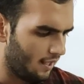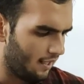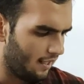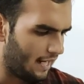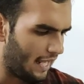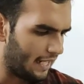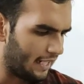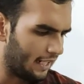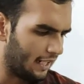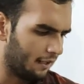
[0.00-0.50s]

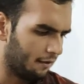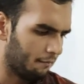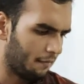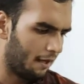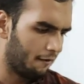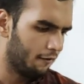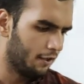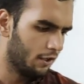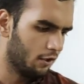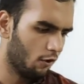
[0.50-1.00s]
Like in
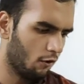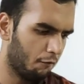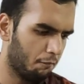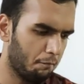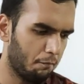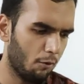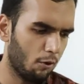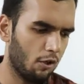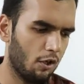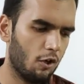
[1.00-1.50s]
my video
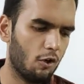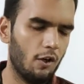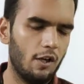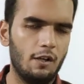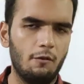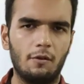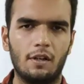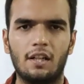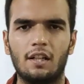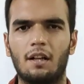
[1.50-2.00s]
of
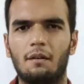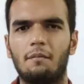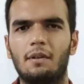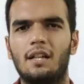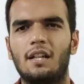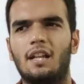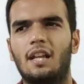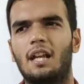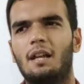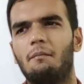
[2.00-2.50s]
Polaroid, one
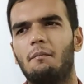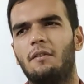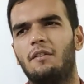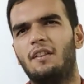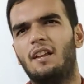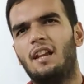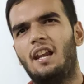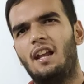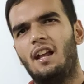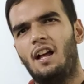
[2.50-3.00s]
comment came,
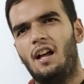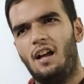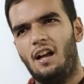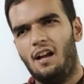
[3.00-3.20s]
"Sir,